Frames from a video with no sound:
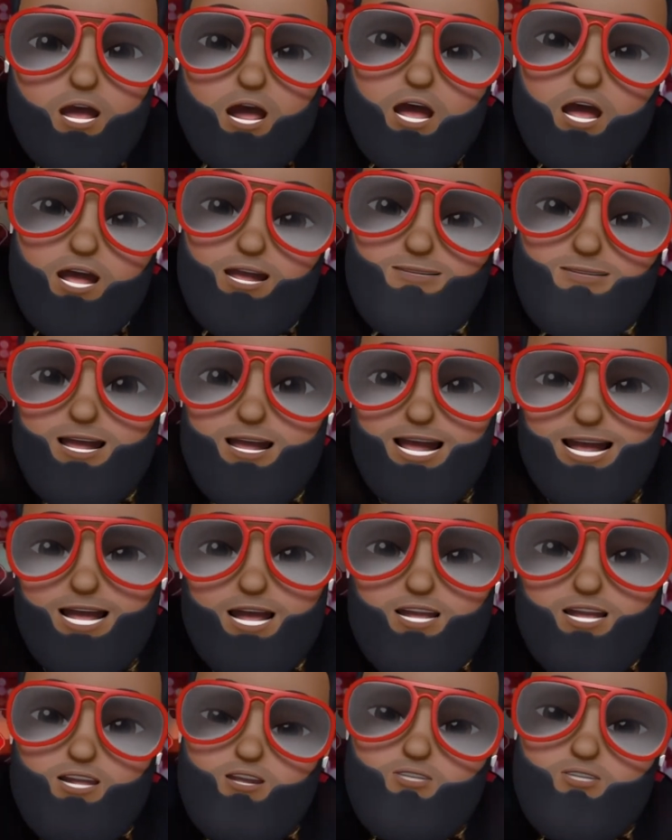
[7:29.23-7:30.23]
hey man,
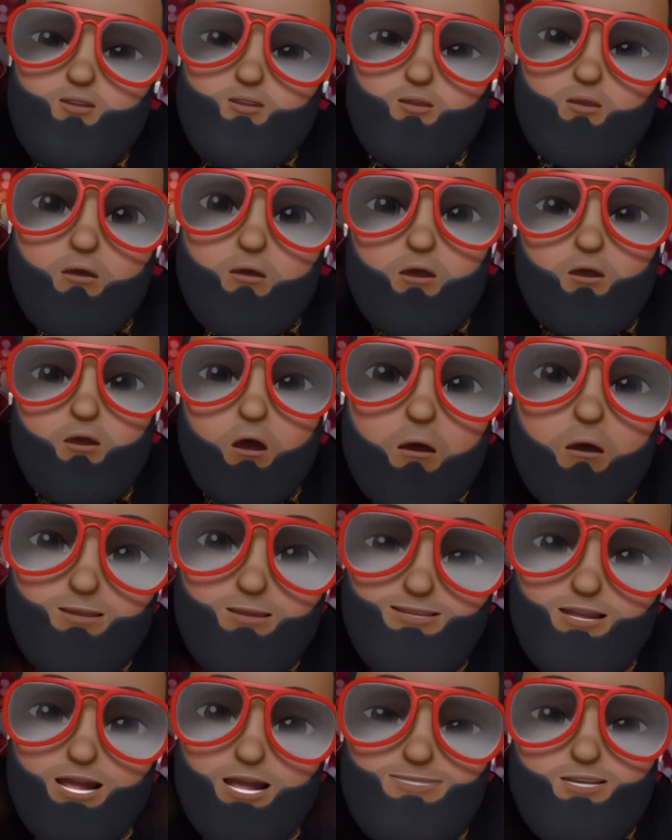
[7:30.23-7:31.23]
the school gonna
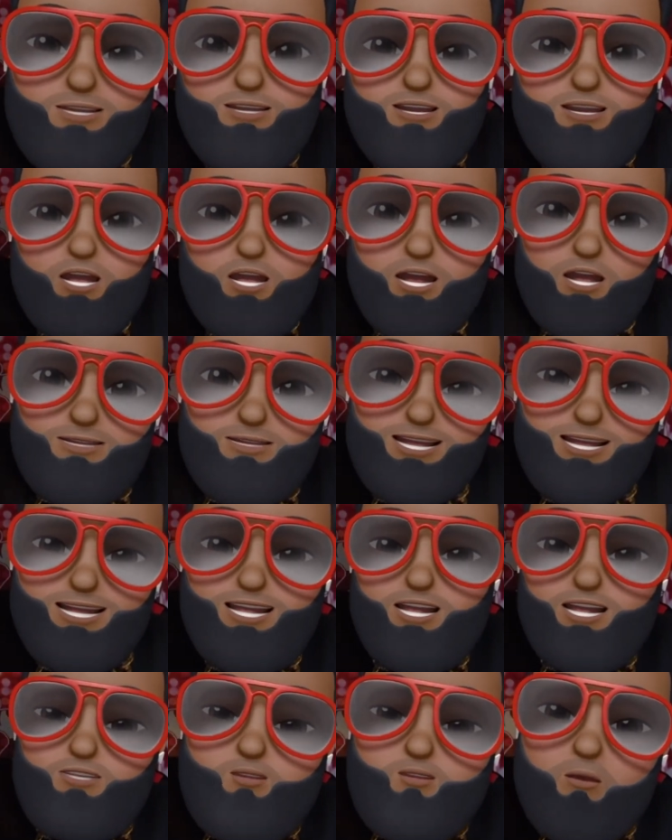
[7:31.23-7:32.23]
open up in, in the
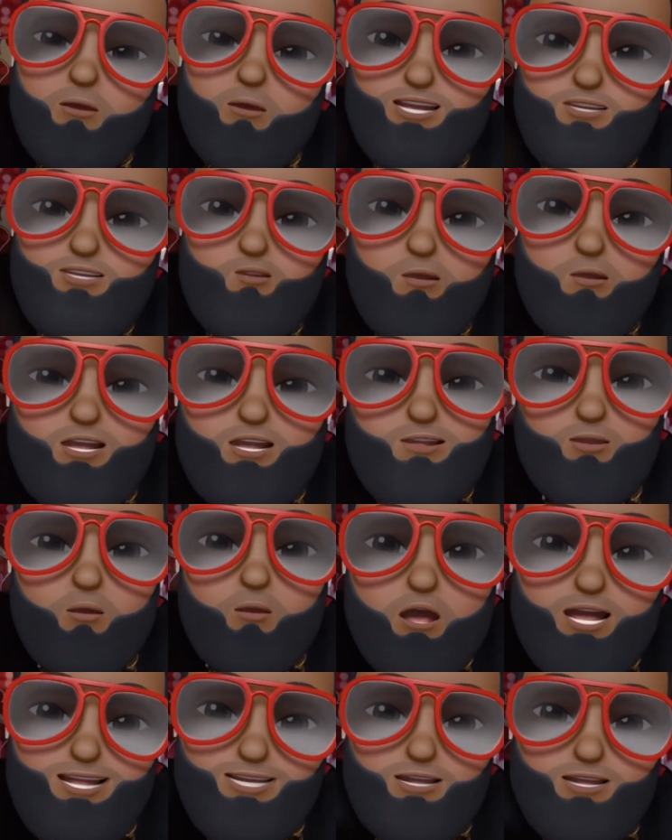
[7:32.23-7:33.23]
beginning of
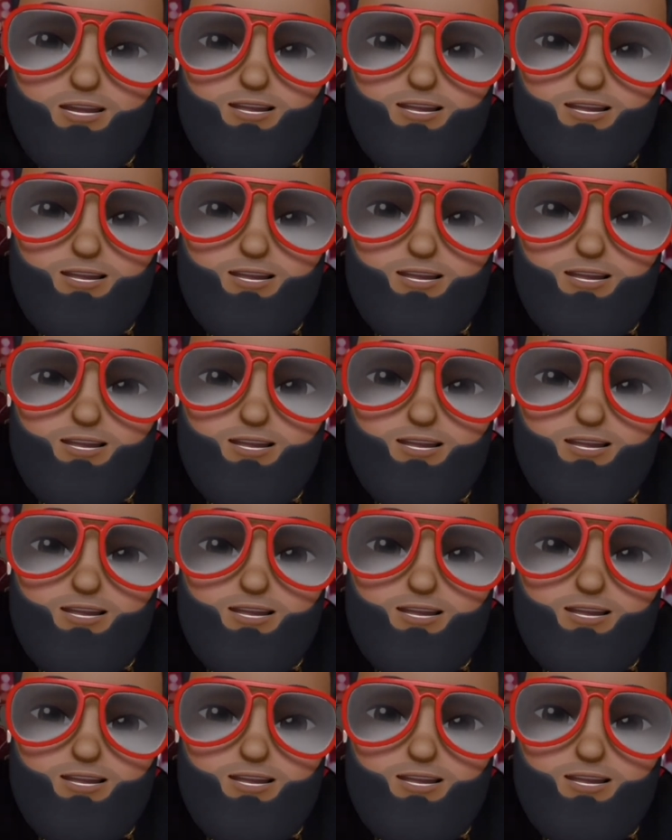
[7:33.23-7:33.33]
2021.